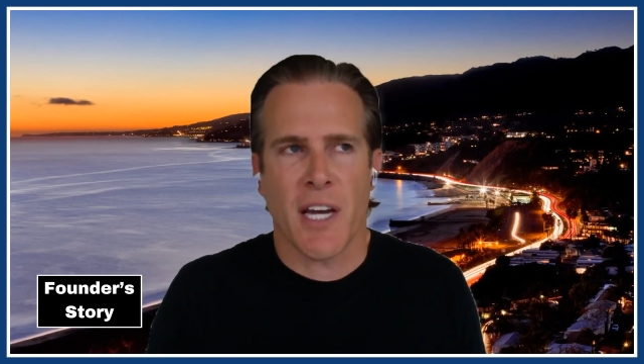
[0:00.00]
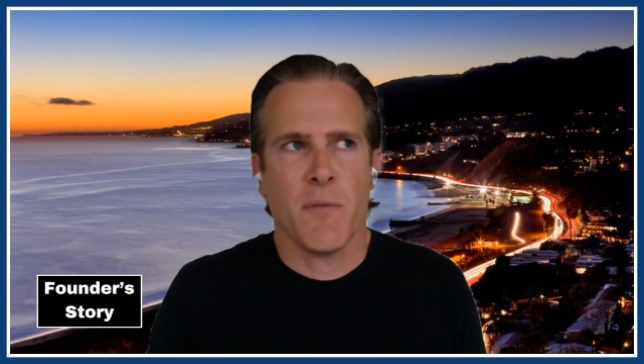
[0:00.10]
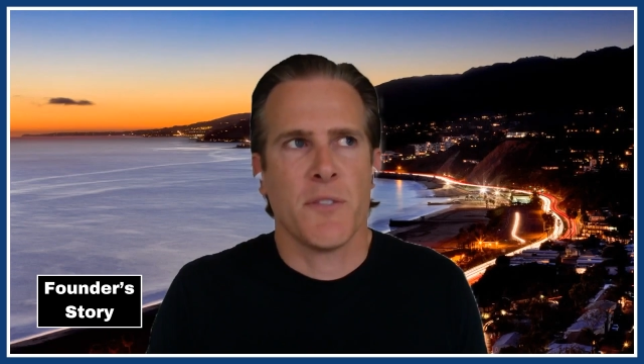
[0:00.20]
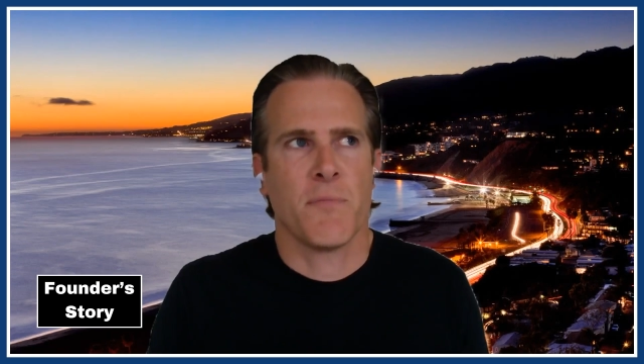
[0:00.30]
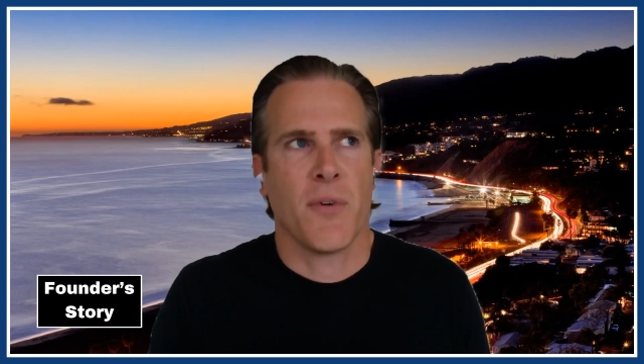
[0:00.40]
I
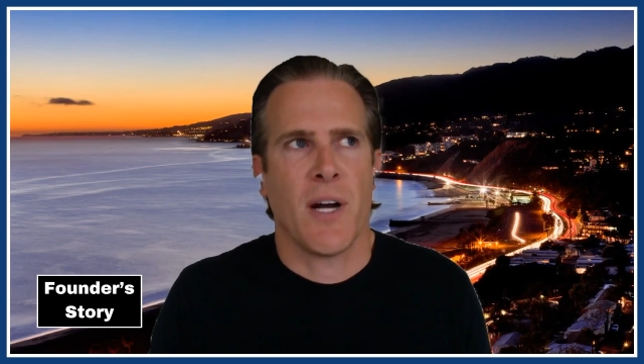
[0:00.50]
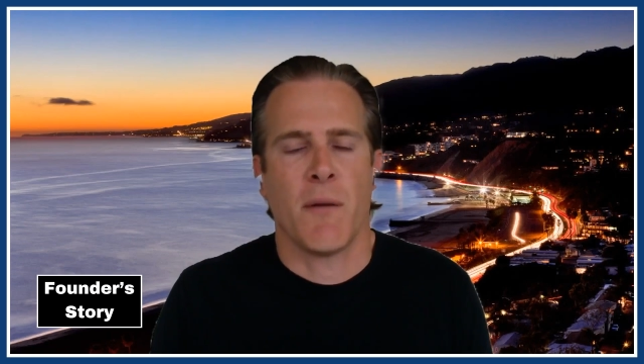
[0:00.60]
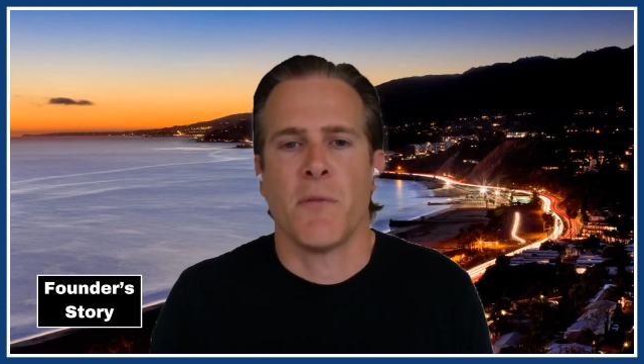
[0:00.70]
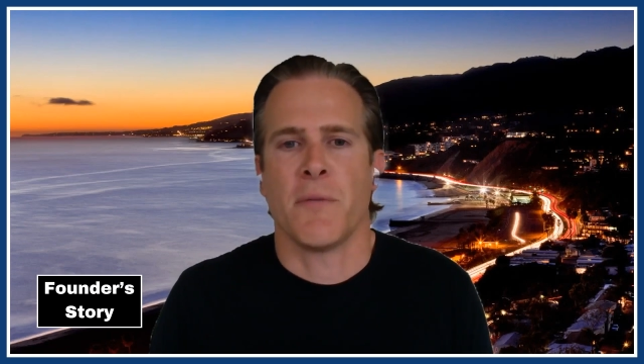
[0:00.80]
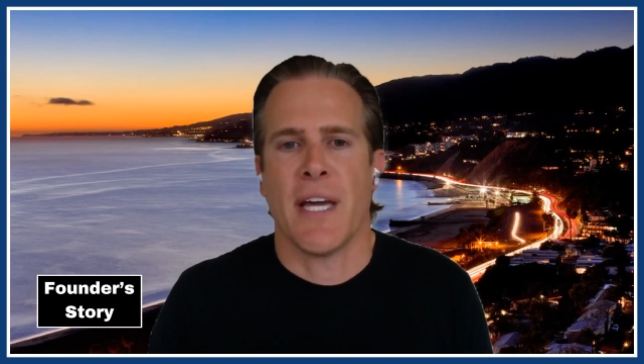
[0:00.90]
was
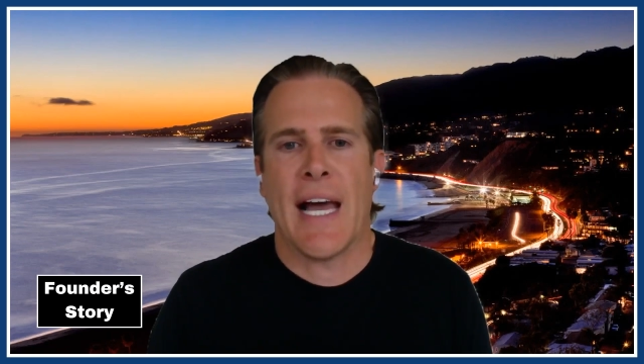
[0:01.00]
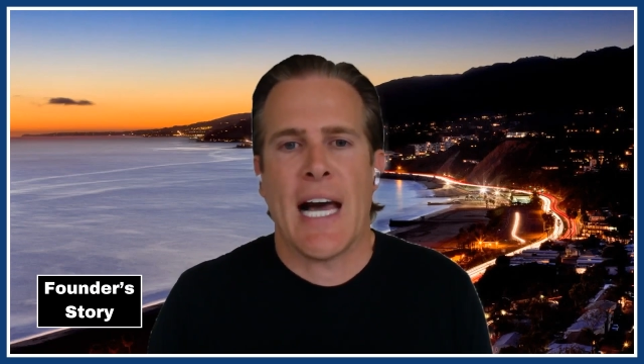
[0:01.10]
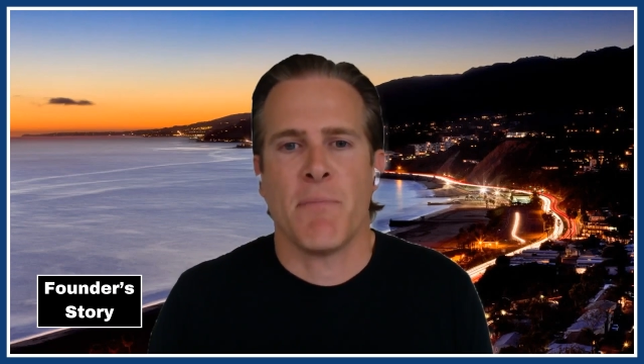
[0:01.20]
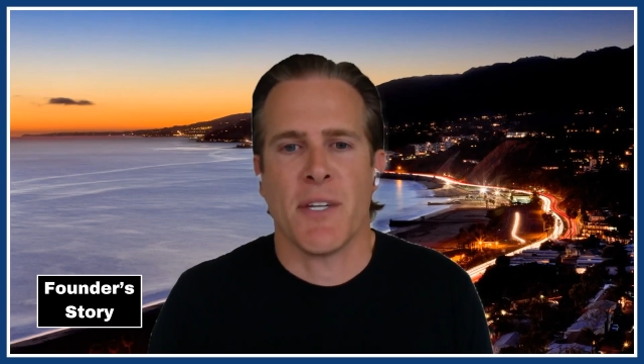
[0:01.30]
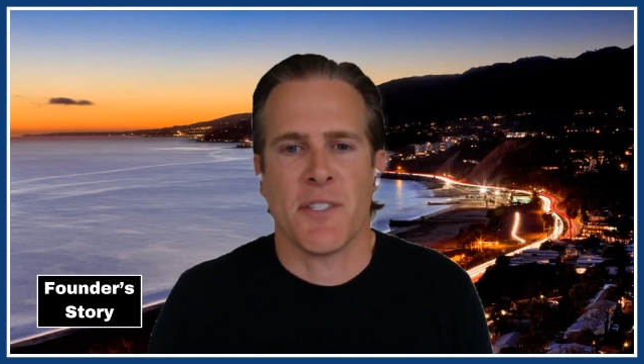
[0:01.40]
probably
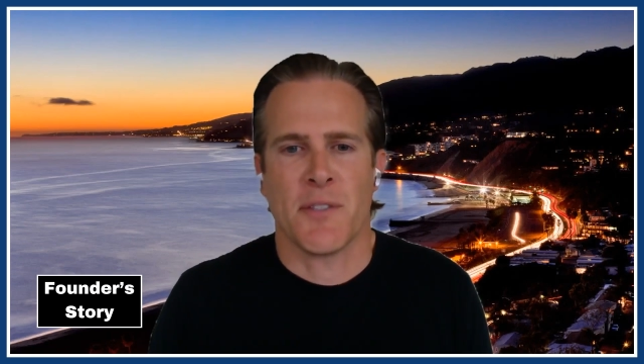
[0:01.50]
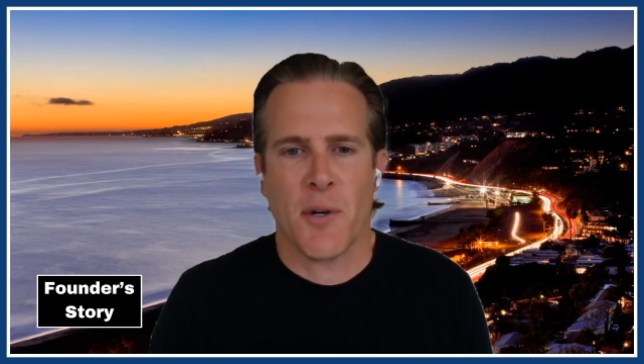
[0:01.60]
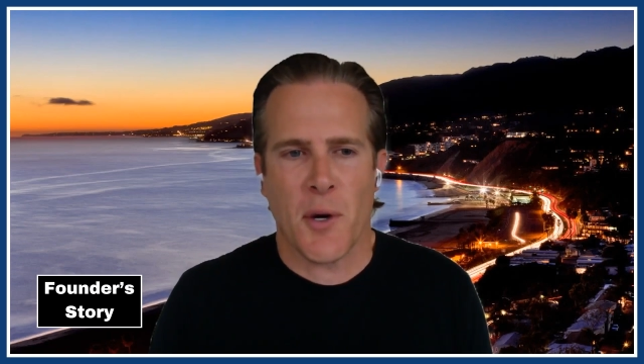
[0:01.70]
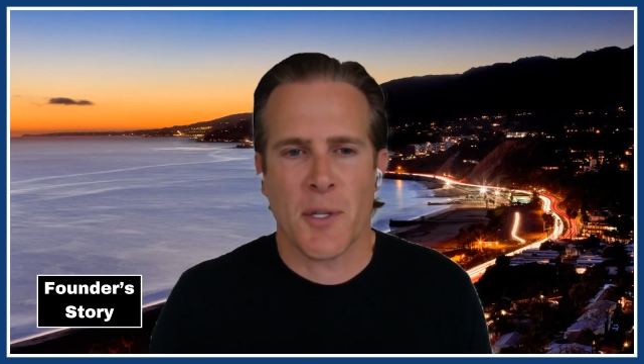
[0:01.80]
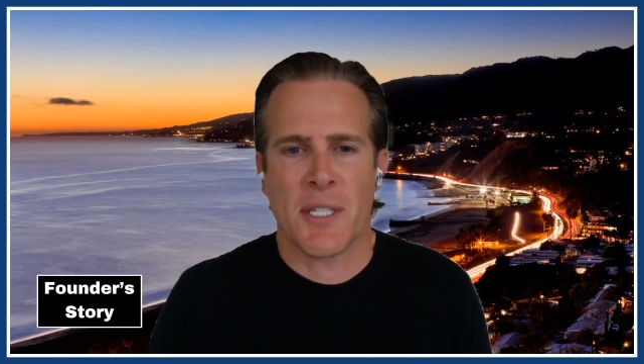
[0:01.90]
happiest in
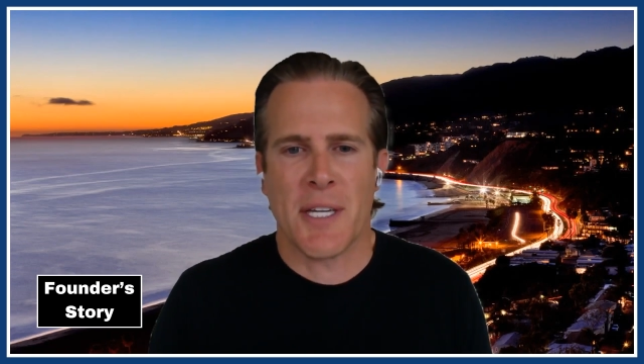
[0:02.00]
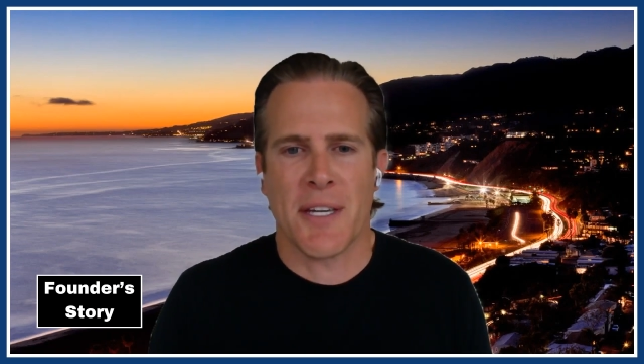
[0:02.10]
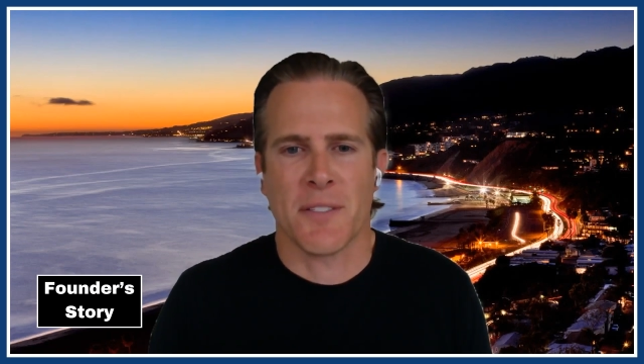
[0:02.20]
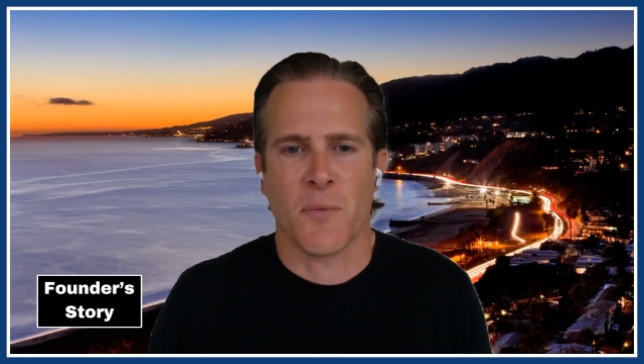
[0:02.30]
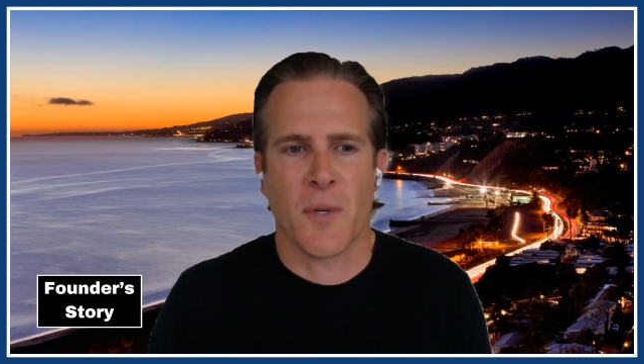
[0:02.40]
the early days